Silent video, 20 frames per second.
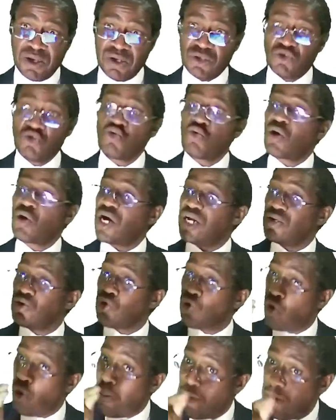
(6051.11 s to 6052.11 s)
You can
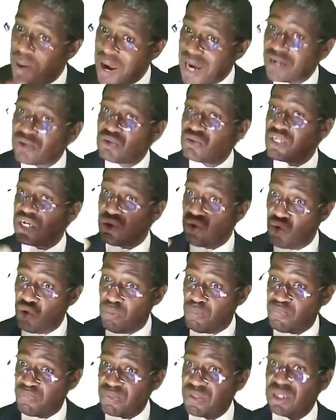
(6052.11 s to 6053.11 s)
go back to the
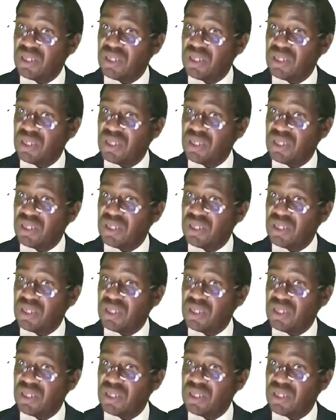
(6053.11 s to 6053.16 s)
group